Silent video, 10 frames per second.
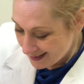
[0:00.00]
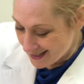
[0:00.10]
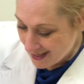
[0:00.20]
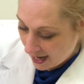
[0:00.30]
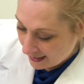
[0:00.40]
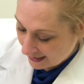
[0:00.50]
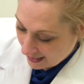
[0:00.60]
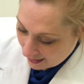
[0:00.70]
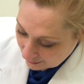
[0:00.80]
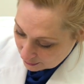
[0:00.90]
shiny
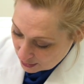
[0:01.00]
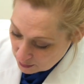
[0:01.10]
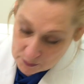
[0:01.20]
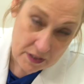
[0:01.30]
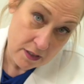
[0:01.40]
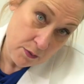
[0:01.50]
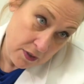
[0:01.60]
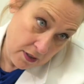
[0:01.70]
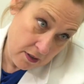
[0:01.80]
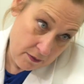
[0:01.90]
color to it, so
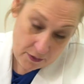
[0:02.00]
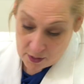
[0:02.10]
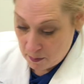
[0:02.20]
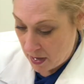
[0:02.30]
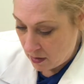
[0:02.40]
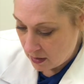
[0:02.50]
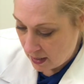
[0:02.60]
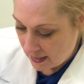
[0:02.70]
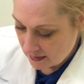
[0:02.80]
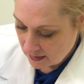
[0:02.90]
it's good for your male
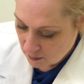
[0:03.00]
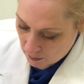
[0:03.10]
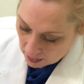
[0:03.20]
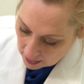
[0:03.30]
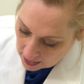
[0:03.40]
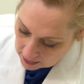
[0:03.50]
clients as well.